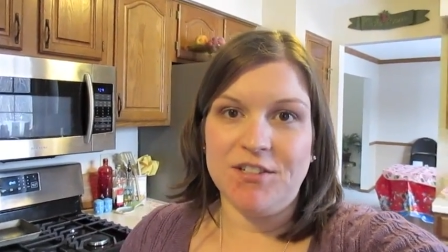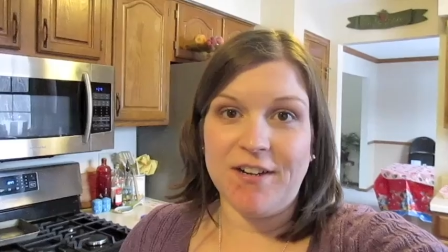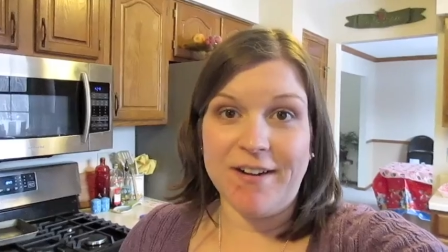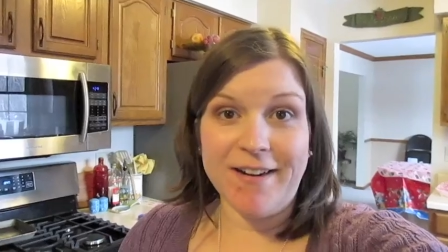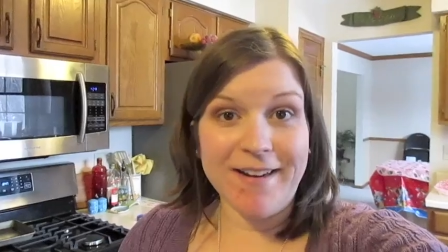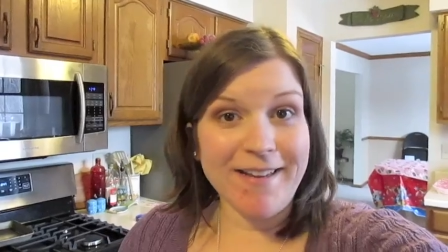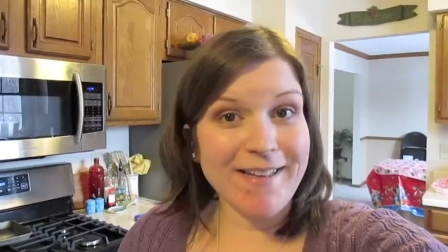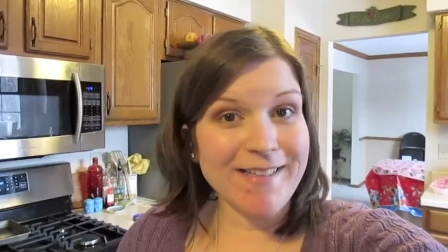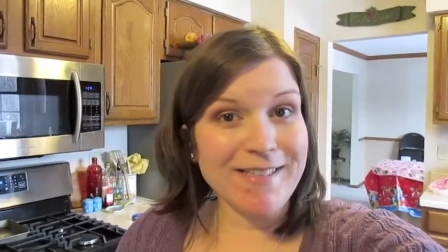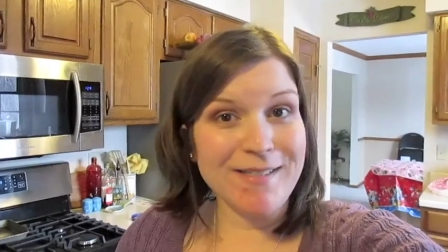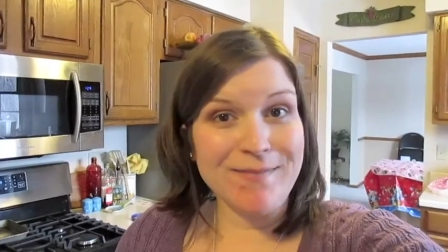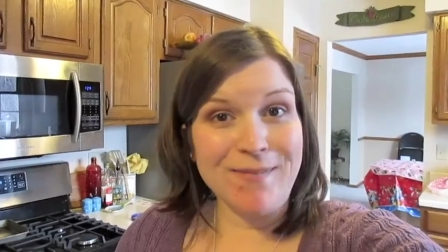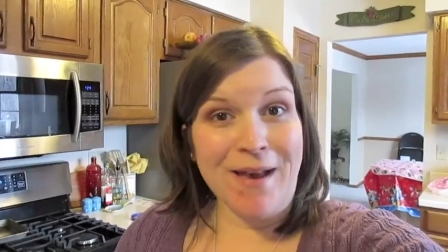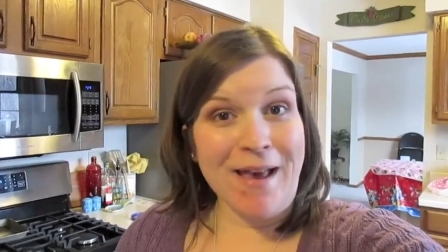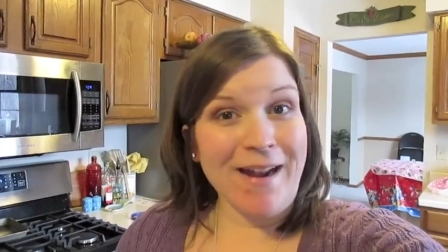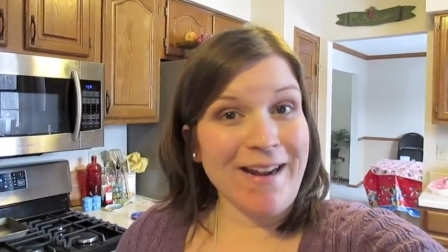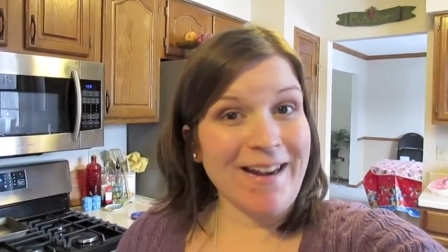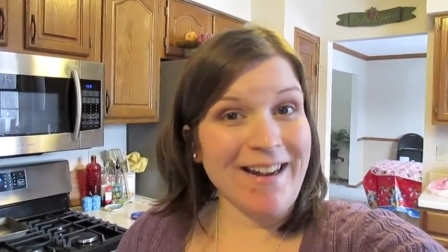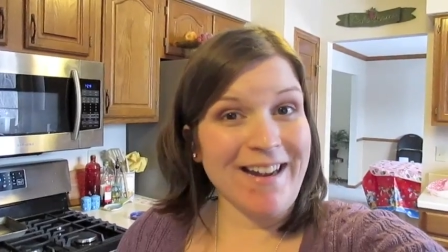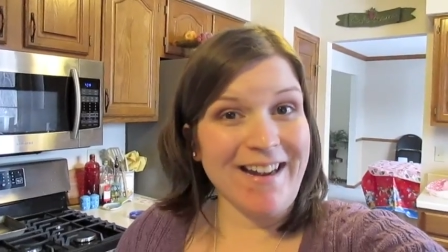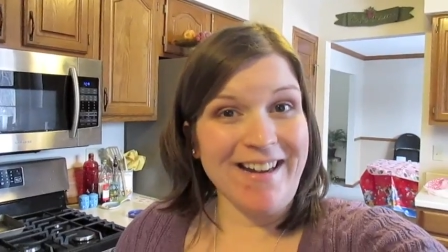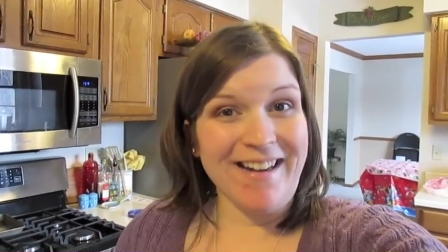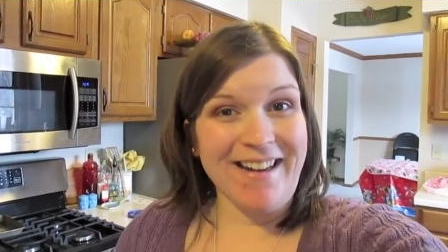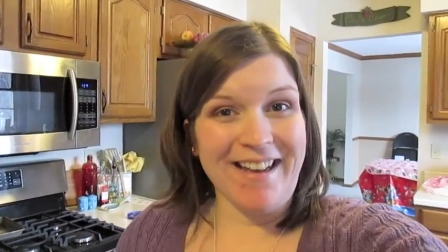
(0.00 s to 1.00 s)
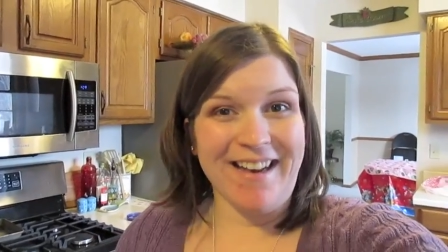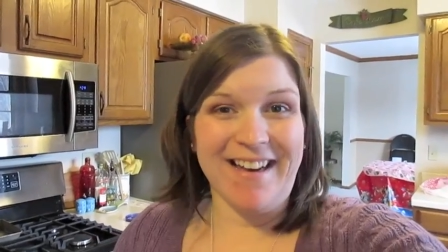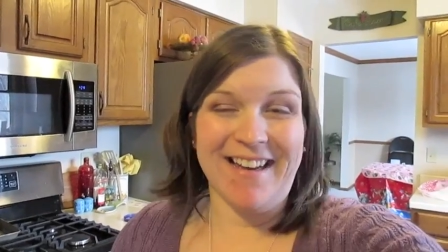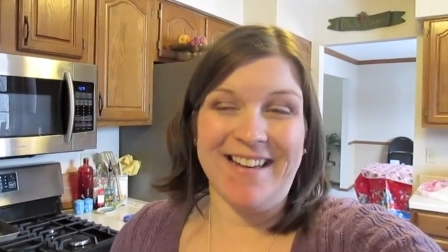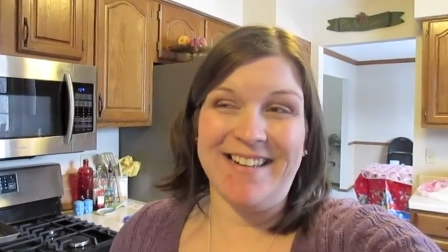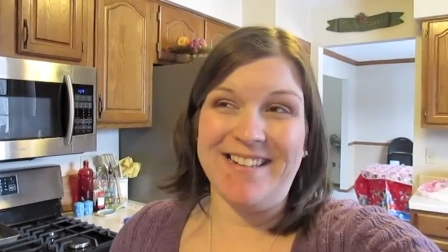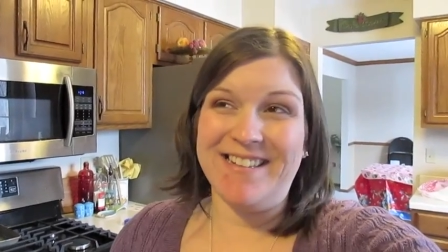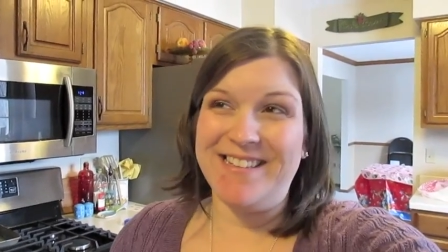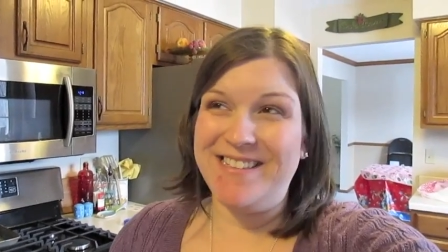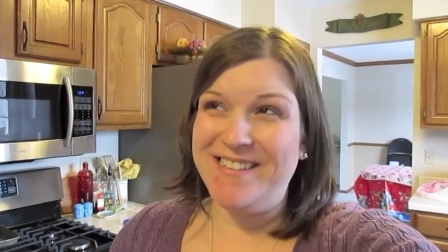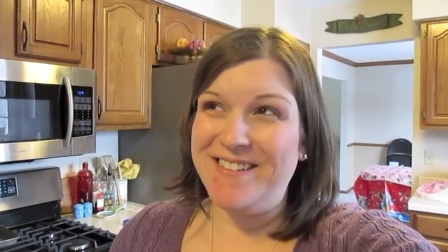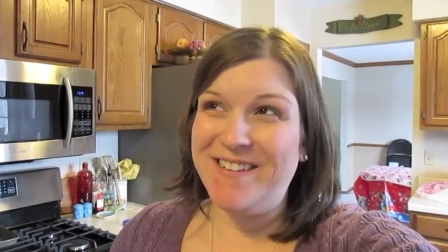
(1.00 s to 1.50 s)
trying to get some editing
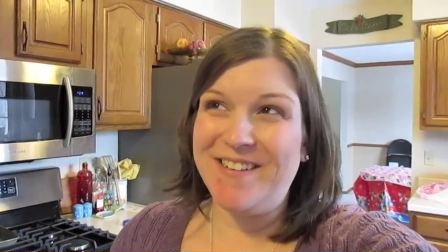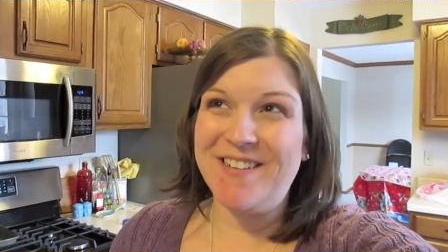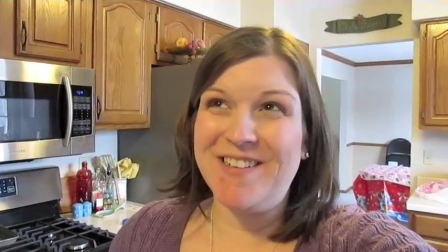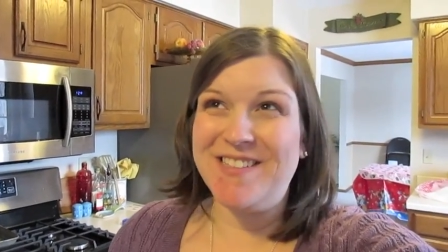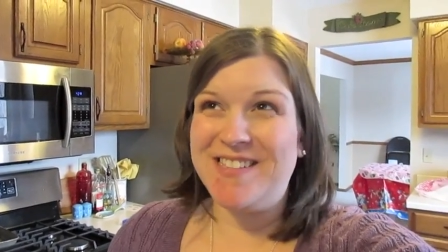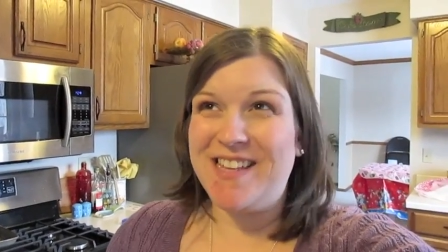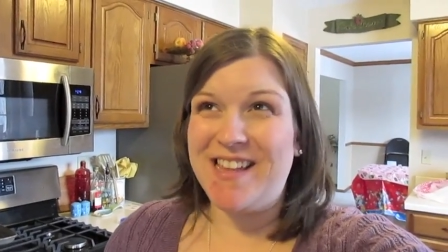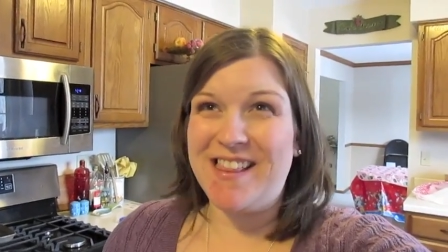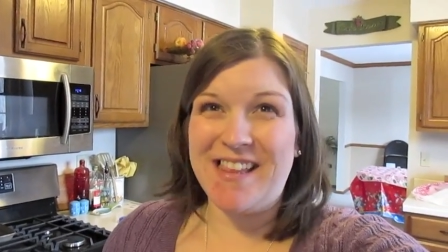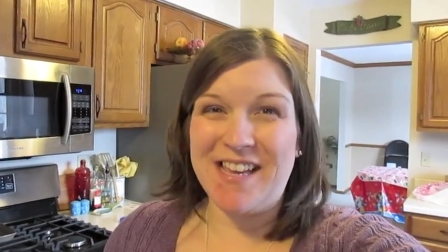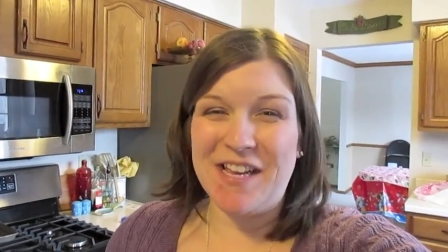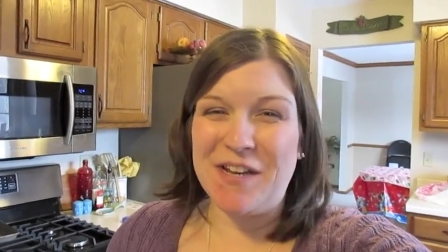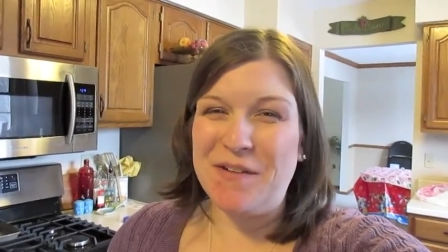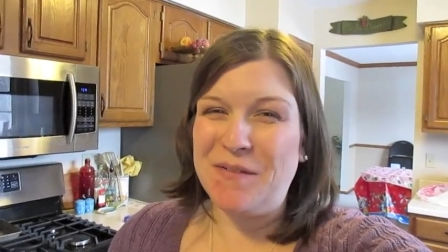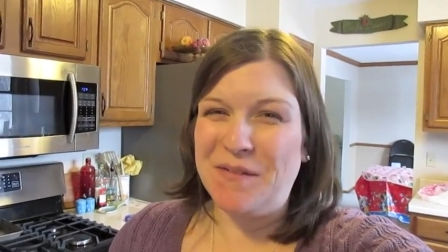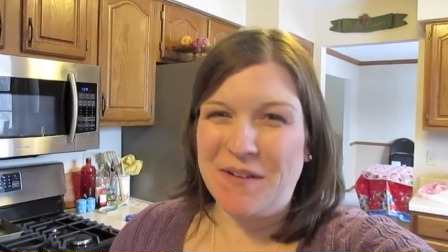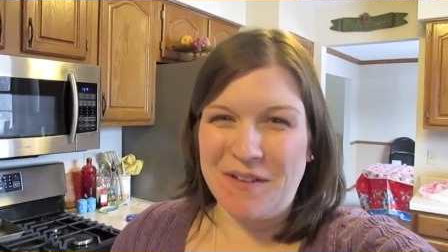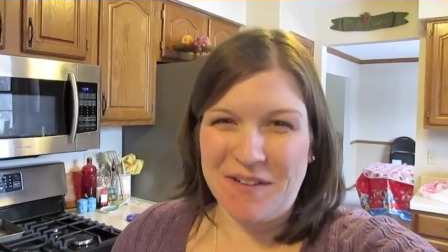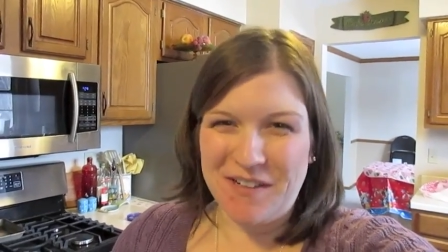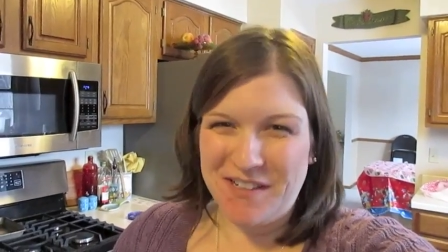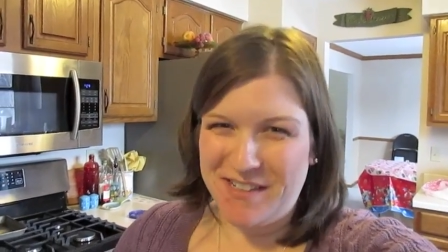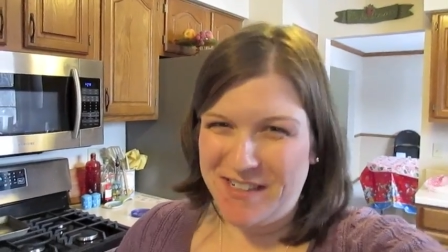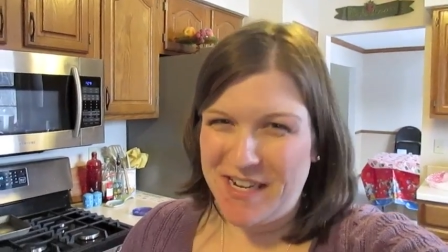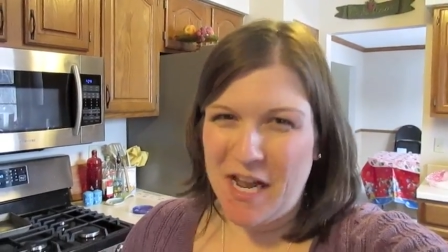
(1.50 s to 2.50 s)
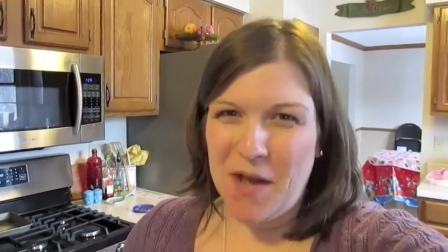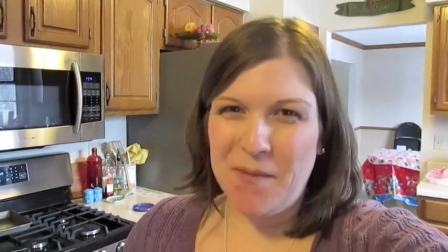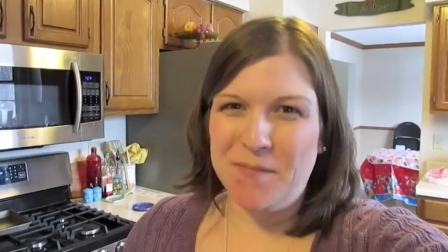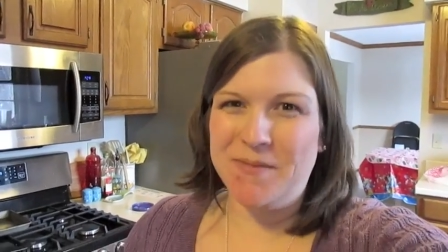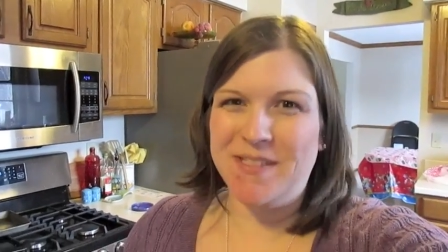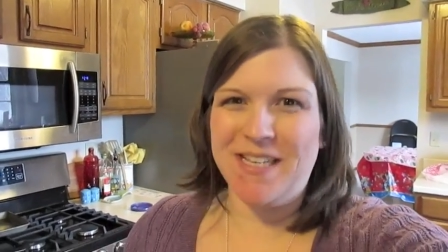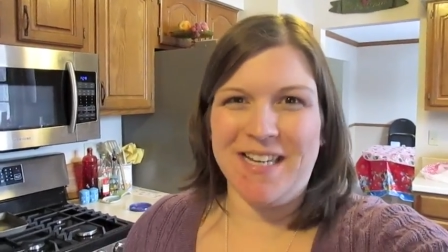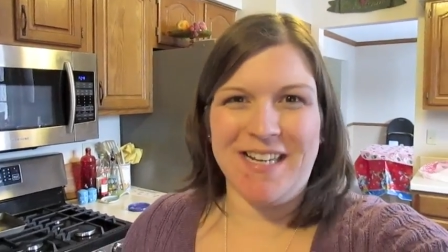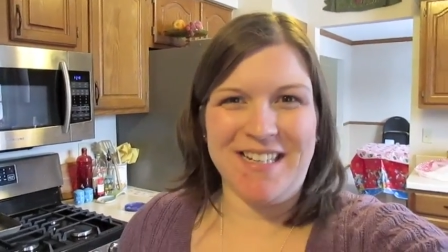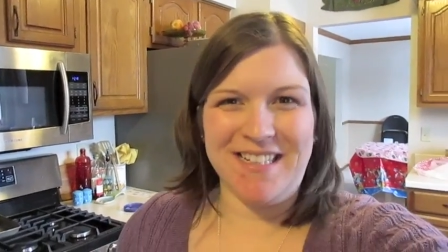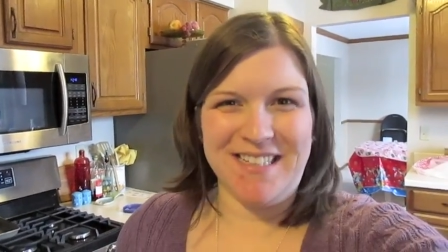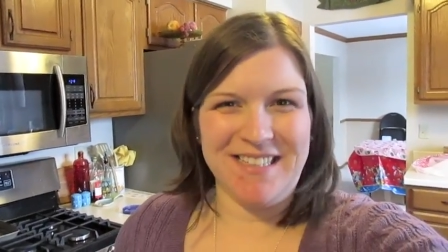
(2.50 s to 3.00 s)
done. Do you notice a theme during
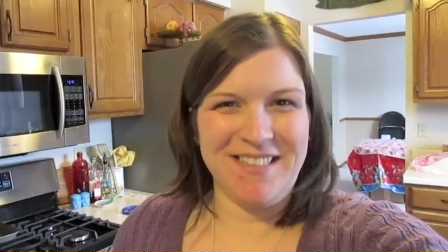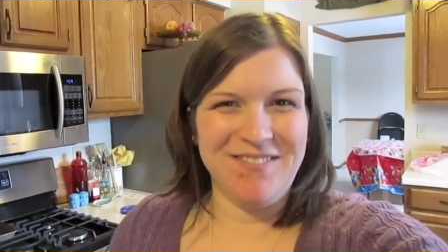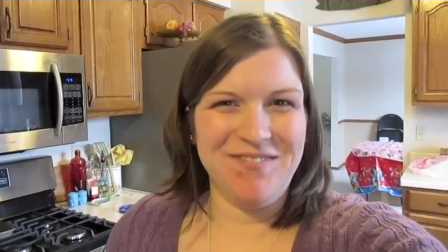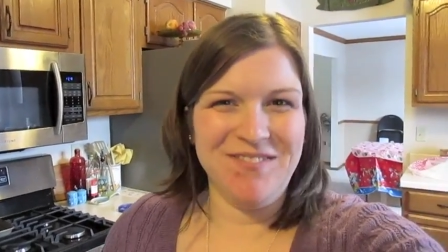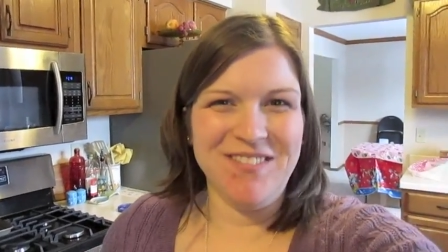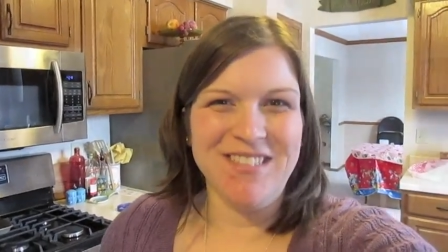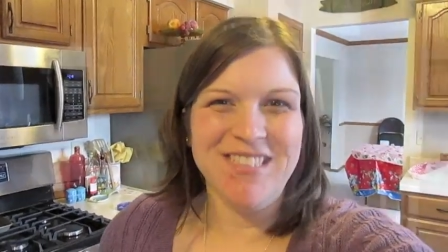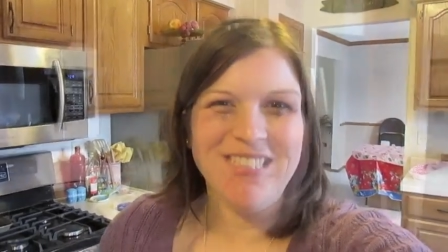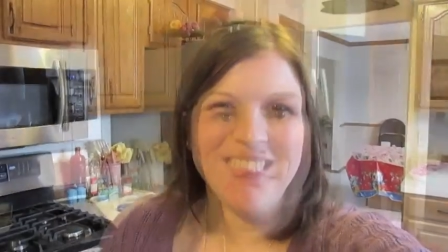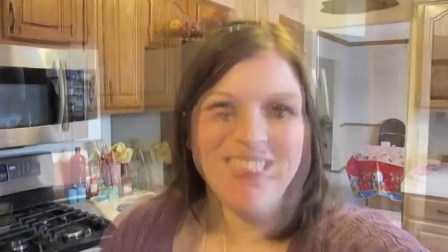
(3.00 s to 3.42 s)
nap time?